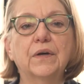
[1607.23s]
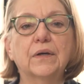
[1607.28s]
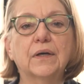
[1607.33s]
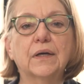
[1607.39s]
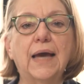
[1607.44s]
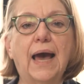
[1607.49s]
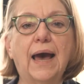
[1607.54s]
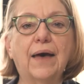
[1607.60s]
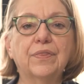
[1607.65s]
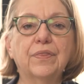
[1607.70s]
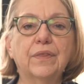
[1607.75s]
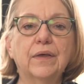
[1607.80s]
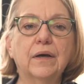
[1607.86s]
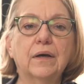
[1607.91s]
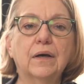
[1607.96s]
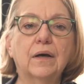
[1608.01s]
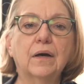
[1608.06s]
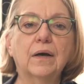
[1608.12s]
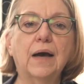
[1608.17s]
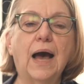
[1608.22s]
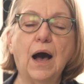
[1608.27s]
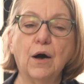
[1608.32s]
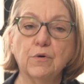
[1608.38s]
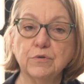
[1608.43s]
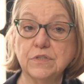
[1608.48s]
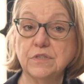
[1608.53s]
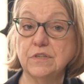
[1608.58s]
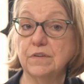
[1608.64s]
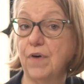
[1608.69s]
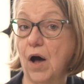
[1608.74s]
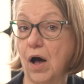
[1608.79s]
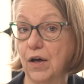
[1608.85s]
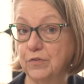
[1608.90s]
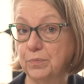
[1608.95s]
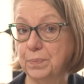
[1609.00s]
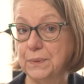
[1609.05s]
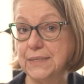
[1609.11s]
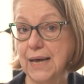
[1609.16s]
The Catholic houses of
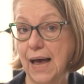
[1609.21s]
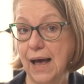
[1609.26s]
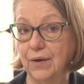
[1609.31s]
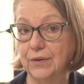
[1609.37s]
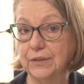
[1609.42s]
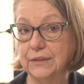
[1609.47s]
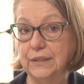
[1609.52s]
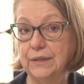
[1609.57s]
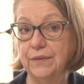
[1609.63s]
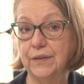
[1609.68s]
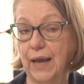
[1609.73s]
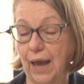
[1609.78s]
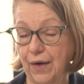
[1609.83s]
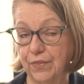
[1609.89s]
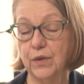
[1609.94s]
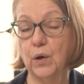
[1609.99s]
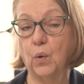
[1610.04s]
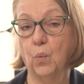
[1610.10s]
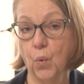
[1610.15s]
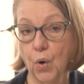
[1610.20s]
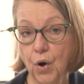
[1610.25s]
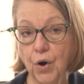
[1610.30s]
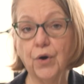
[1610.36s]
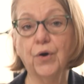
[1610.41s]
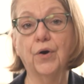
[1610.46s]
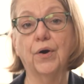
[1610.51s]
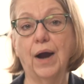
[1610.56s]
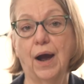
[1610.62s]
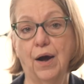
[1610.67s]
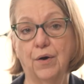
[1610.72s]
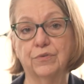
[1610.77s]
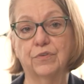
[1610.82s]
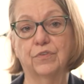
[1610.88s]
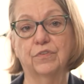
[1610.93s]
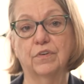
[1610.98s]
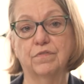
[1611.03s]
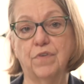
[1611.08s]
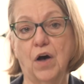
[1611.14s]
hospitality, the Catholic Worker
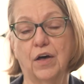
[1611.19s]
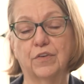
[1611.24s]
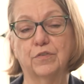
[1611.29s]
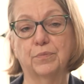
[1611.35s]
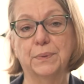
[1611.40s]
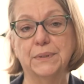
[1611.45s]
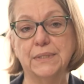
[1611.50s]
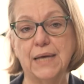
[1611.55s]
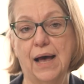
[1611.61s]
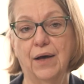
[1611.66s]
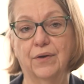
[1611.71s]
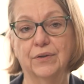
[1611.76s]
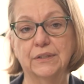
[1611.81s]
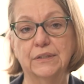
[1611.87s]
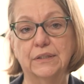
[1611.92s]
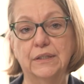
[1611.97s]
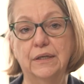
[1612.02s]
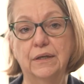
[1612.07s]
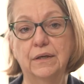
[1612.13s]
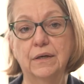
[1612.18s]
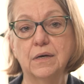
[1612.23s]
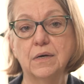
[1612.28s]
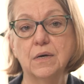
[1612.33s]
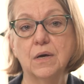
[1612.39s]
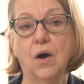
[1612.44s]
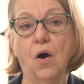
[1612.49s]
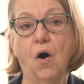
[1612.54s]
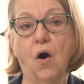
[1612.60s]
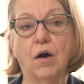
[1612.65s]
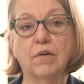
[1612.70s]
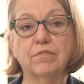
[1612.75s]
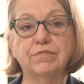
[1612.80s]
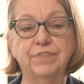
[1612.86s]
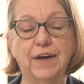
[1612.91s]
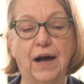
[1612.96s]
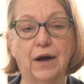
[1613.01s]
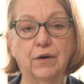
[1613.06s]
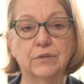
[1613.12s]
houses of hospitality, are
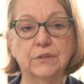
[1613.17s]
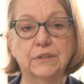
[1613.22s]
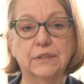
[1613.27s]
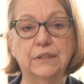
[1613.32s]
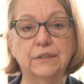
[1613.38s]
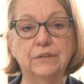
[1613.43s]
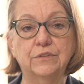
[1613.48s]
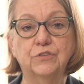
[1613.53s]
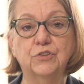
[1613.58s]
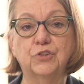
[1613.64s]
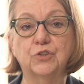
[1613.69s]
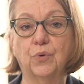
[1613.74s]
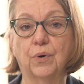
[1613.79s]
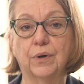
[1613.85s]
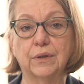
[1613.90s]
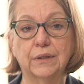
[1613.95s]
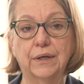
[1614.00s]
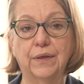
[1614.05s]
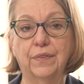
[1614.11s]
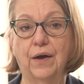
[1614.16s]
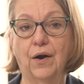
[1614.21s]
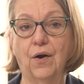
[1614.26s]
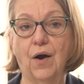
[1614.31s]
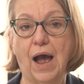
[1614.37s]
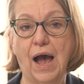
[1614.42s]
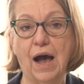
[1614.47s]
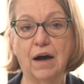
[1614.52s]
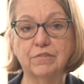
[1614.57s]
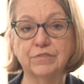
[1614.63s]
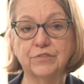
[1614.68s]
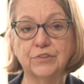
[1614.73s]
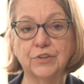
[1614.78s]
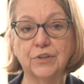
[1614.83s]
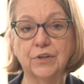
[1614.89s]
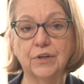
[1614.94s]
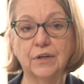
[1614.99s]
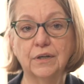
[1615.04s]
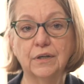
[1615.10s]
founded shortly
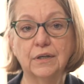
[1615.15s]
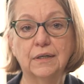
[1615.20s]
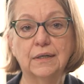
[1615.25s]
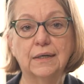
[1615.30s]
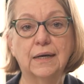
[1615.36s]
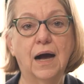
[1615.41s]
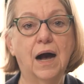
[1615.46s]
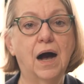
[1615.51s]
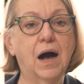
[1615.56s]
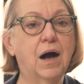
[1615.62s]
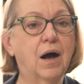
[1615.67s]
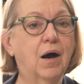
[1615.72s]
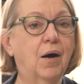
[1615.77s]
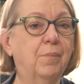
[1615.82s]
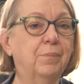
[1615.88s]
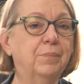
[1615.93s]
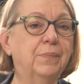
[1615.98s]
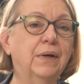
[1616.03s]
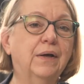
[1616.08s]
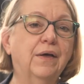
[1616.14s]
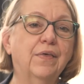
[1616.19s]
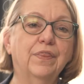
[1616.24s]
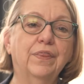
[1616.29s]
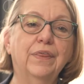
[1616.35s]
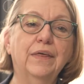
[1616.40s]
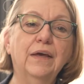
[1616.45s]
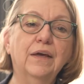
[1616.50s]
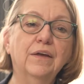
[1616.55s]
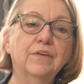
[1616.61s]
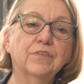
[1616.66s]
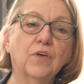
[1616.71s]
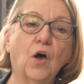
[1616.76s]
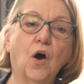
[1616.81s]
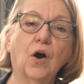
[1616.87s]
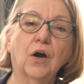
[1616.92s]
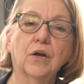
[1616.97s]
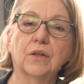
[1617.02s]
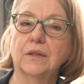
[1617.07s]
thereafter. Um, these
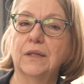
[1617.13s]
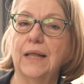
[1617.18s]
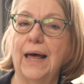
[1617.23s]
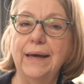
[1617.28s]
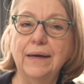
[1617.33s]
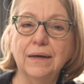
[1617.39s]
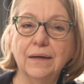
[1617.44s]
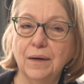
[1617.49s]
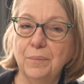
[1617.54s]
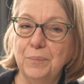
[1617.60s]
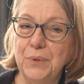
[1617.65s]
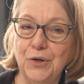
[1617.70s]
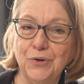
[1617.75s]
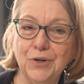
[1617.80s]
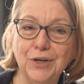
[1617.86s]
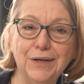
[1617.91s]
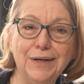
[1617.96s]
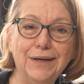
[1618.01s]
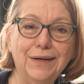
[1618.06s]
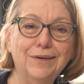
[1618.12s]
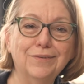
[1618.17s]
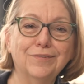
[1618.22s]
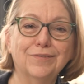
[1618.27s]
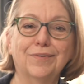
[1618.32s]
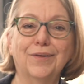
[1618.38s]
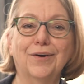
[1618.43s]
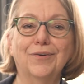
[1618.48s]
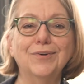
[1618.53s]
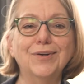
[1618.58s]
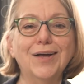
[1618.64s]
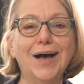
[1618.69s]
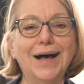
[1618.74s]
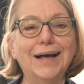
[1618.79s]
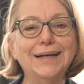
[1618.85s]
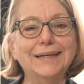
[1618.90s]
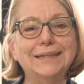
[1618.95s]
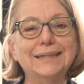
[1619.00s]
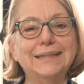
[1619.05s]
are lay communities. They're
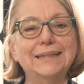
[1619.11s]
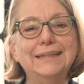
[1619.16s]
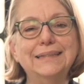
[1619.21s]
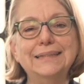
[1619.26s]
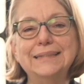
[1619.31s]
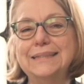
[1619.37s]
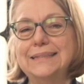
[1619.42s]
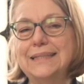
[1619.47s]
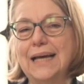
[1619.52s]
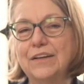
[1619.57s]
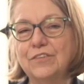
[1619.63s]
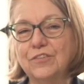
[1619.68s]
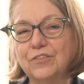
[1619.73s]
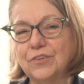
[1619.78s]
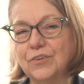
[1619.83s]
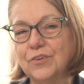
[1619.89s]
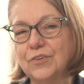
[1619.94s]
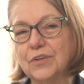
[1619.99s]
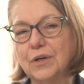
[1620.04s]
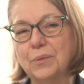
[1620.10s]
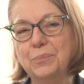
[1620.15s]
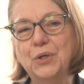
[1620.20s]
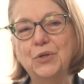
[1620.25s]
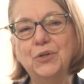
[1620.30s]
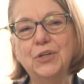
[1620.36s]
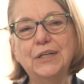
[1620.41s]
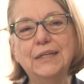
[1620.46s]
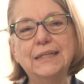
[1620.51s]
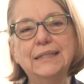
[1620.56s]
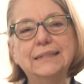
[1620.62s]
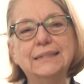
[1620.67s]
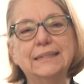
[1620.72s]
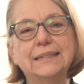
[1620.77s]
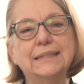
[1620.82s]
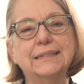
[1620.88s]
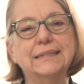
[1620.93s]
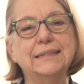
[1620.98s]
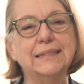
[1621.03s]
not intentional communities
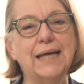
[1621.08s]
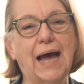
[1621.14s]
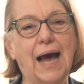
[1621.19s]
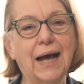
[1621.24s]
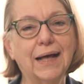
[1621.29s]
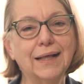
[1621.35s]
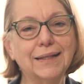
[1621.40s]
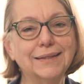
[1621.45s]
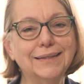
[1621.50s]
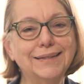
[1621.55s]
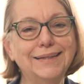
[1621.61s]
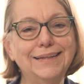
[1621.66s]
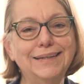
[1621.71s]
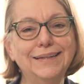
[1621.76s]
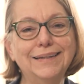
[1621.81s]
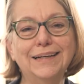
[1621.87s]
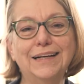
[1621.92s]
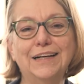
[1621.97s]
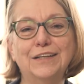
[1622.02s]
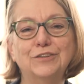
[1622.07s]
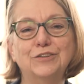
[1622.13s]
exactly.